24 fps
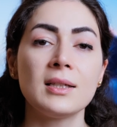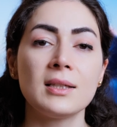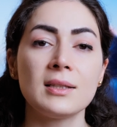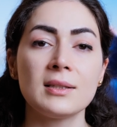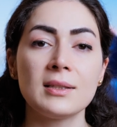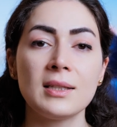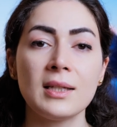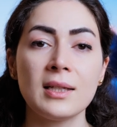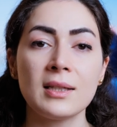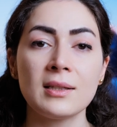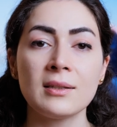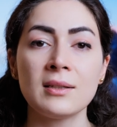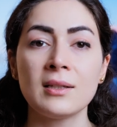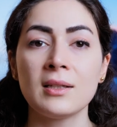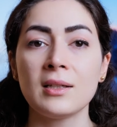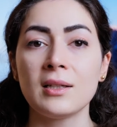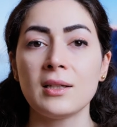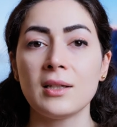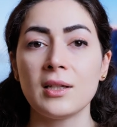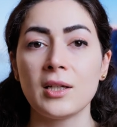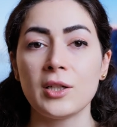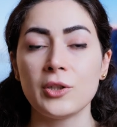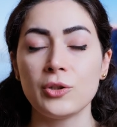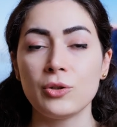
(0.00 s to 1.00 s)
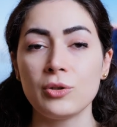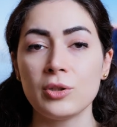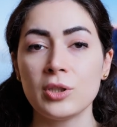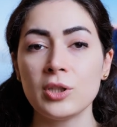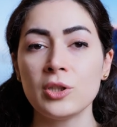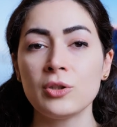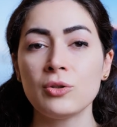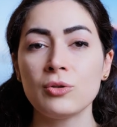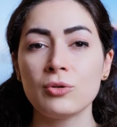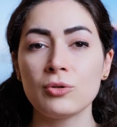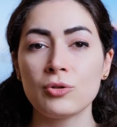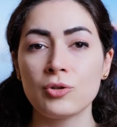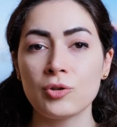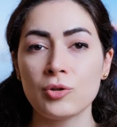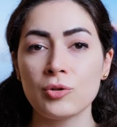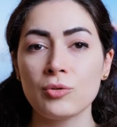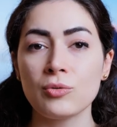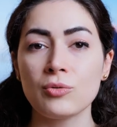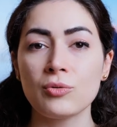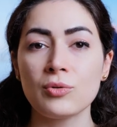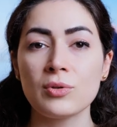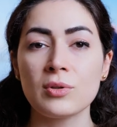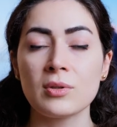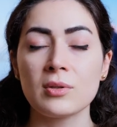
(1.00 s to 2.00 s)
then you need to
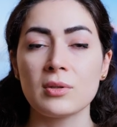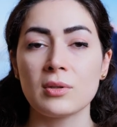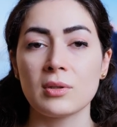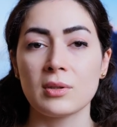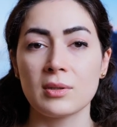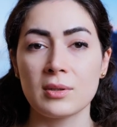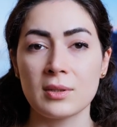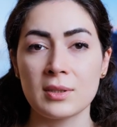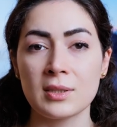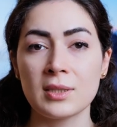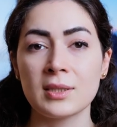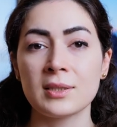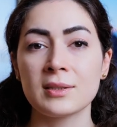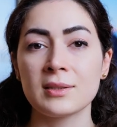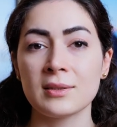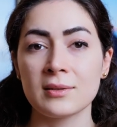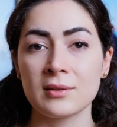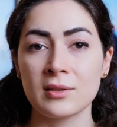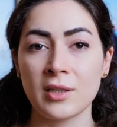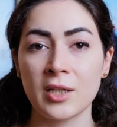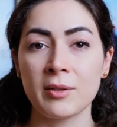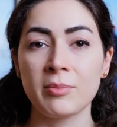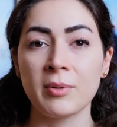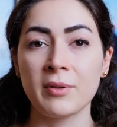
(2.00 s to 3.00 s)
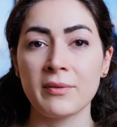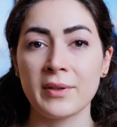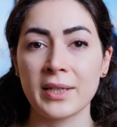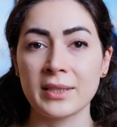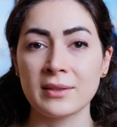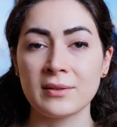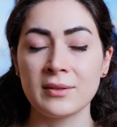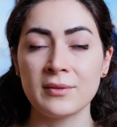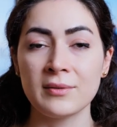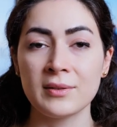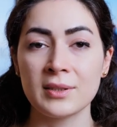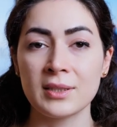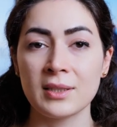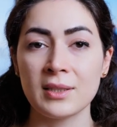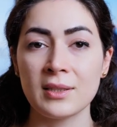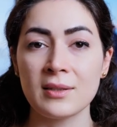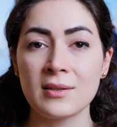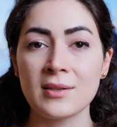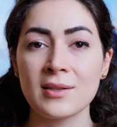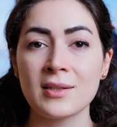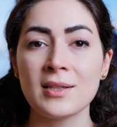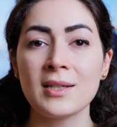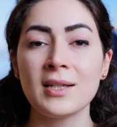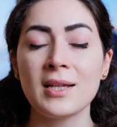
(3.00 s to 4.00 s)
choose certain type of
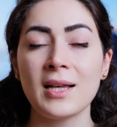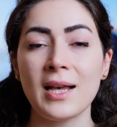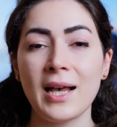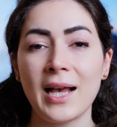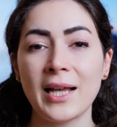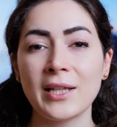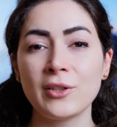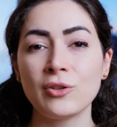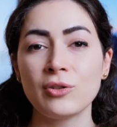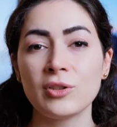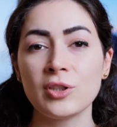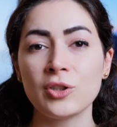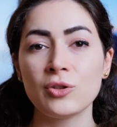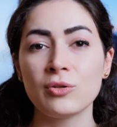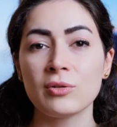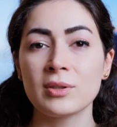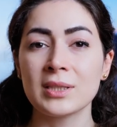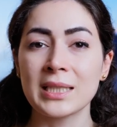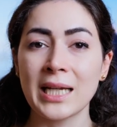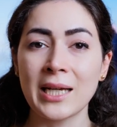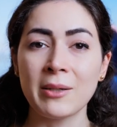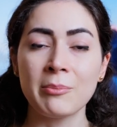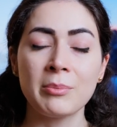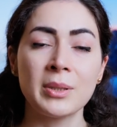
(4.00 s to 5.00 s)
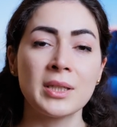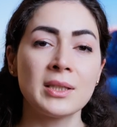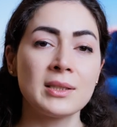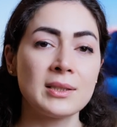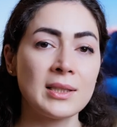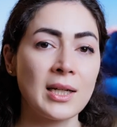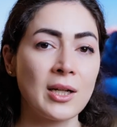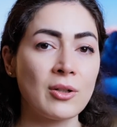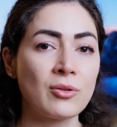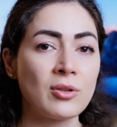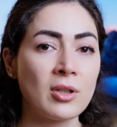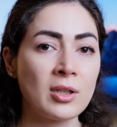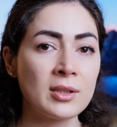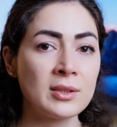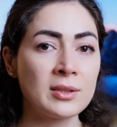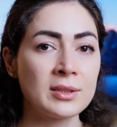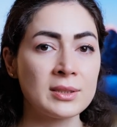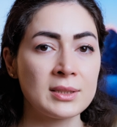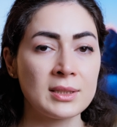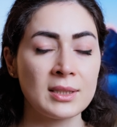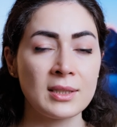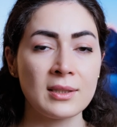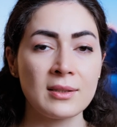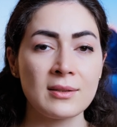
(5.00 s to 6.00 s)
activities and you need to tamper down other
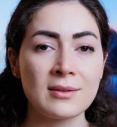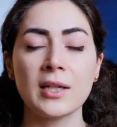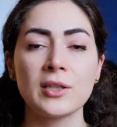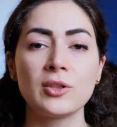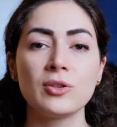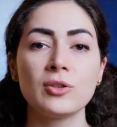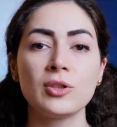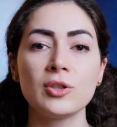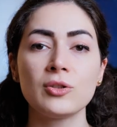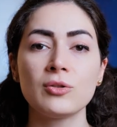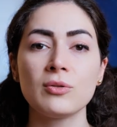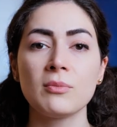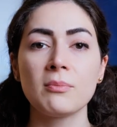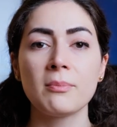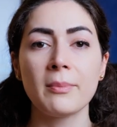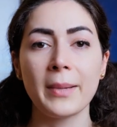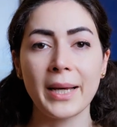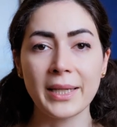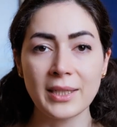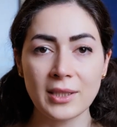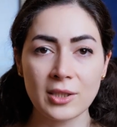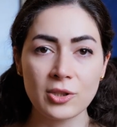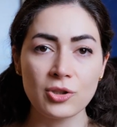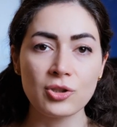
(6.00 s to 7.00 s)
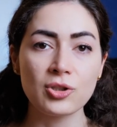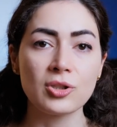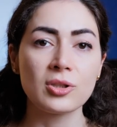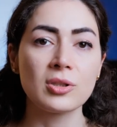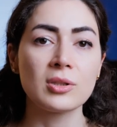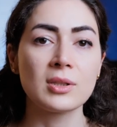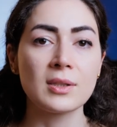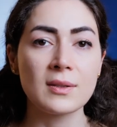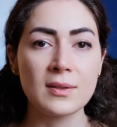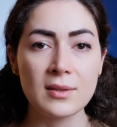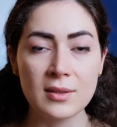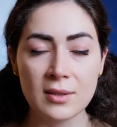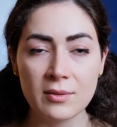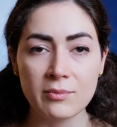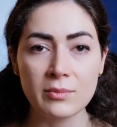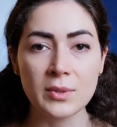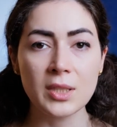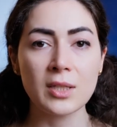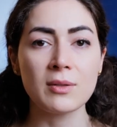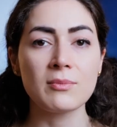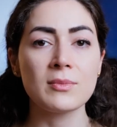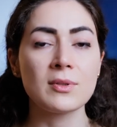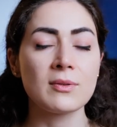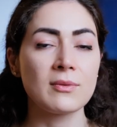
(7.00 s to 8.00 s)
things and you need to manage the
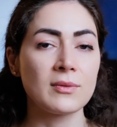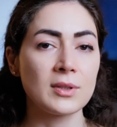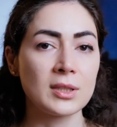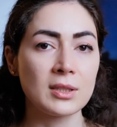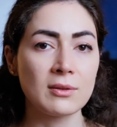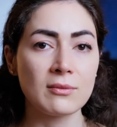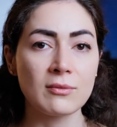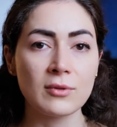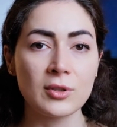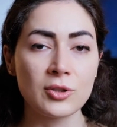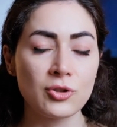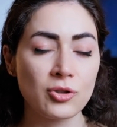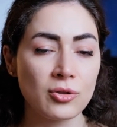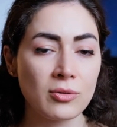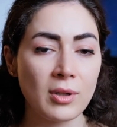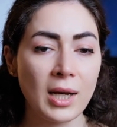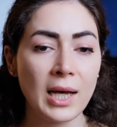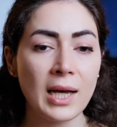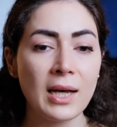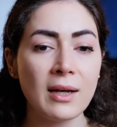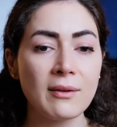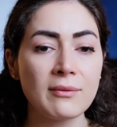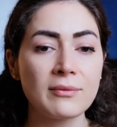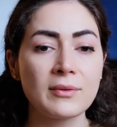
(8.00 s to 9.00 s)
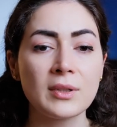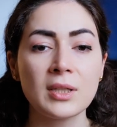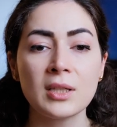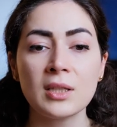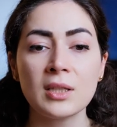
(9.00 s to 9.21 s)
symptoms within what you have,